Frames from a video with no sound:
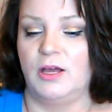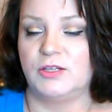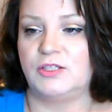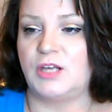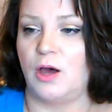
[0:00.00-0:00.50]

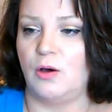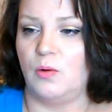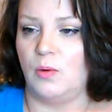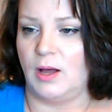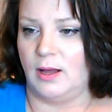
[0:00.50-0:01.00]

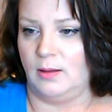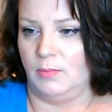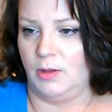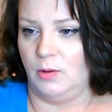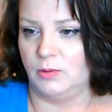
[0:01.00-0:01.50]
So
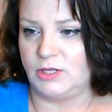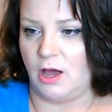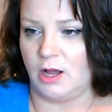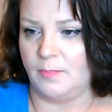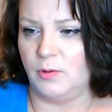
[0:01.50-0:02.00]

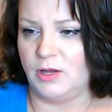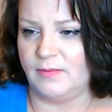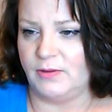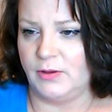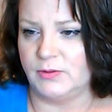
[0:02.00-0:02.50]
we'll
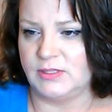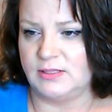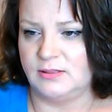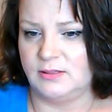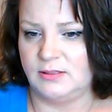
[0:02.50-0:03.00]
cover
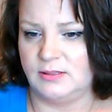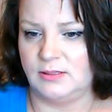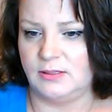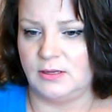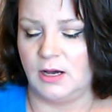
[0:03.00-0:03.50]
those
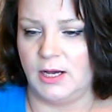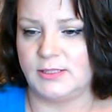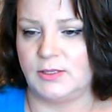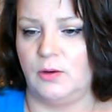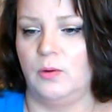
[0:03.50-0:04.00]

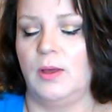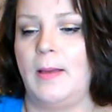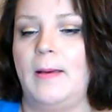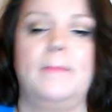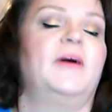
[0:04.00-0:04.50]
also.
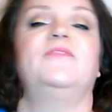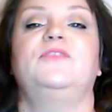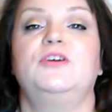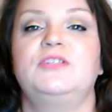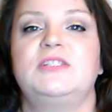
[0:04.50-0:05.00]
But
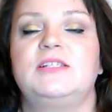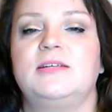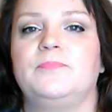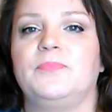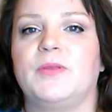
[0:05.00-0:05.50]
first,
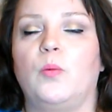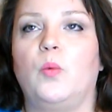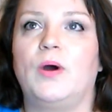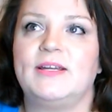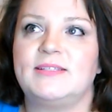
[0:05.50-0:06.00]

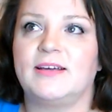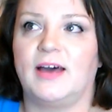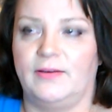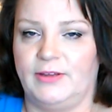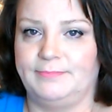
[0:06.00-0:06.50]
what is a
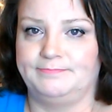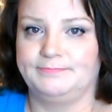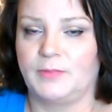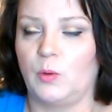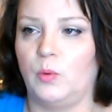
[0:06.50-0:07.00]
coven?
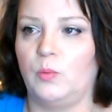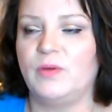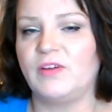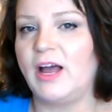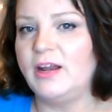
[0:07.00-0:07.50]

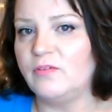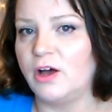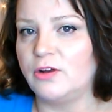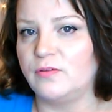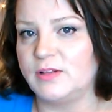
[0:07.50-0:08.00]
We've kind of
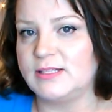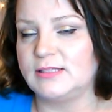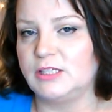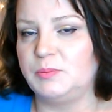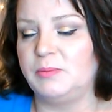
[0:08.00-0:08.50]
gone over this
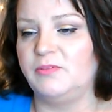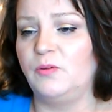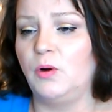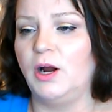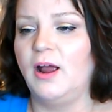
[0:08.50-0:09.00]
a little bit
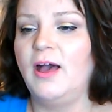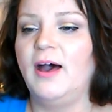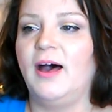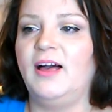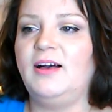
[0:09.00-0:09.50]
before.
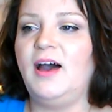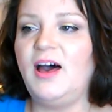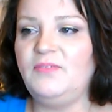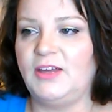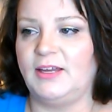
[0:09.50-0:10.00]
A
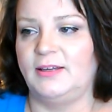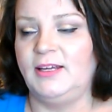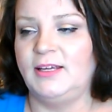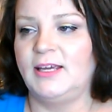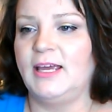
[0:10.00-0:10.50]

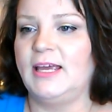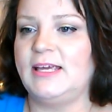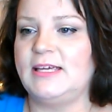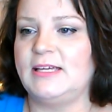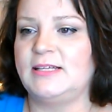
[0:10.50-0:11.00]
coven
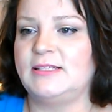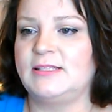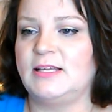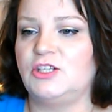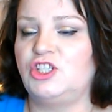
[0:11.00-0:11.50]

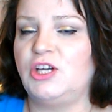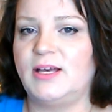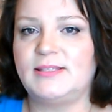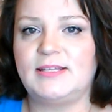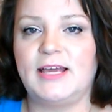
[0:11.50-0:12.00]
is
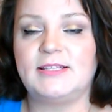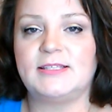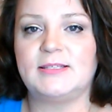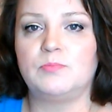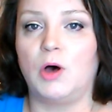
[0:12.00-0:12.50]
just a
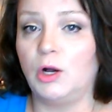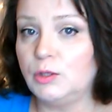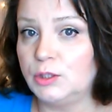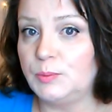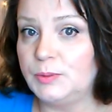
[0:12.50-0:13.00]
small
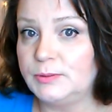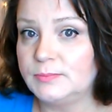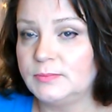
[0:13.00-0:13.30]
group.